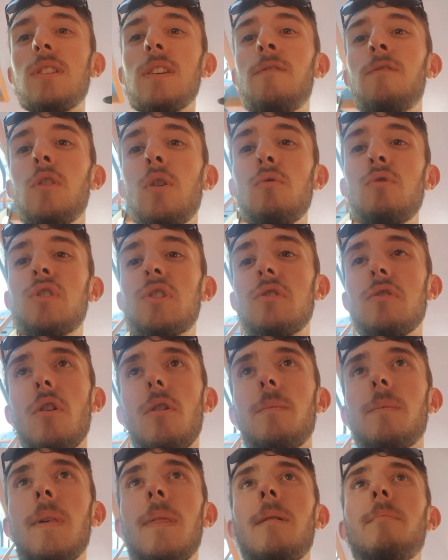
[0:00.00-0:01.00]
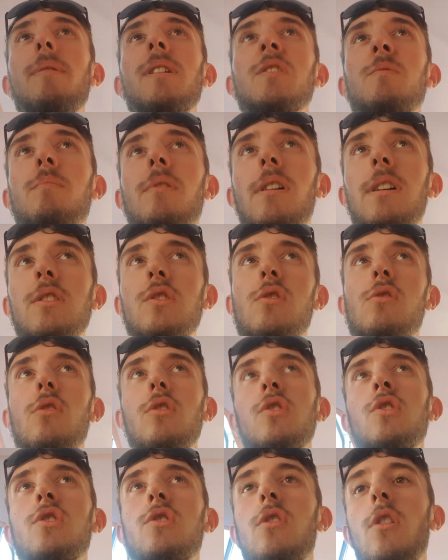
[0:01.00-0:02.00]
if you stop, then the bus behind's got
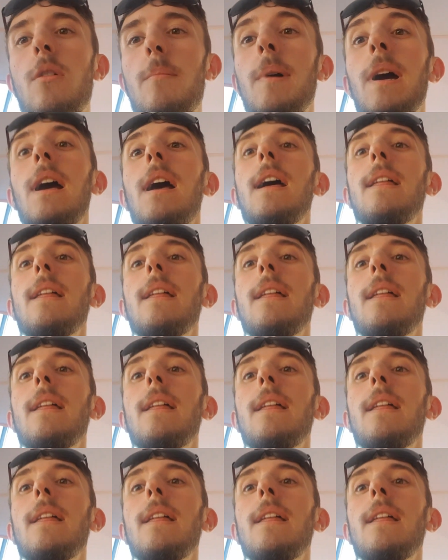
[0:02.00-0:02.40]
to stop,